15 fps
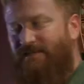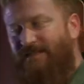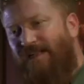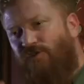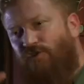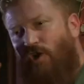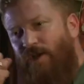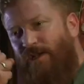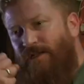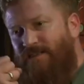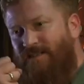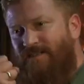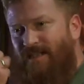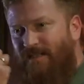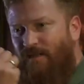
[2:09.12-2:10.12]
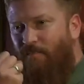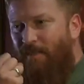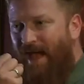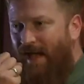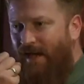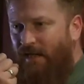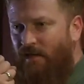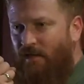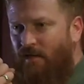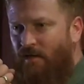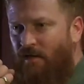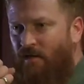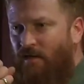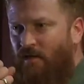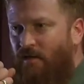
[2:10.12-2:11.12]
That dryness is at the back.
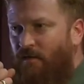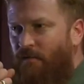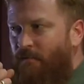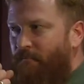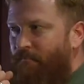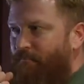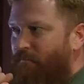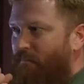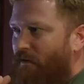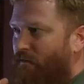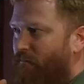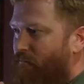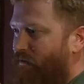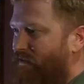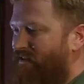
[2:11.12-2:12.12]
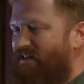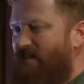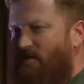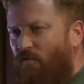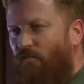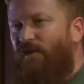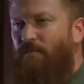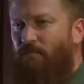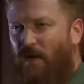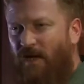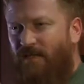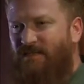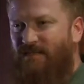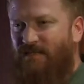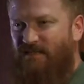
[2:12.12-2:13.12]
But there's lovely
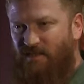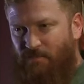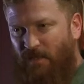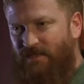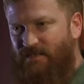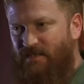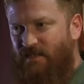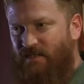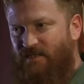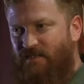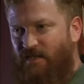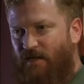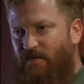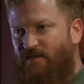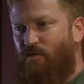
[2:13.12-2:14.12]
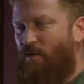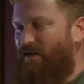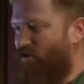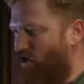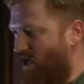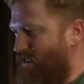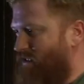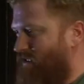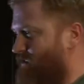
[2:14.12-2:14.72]
pot still spiciness there. It's quite gentle.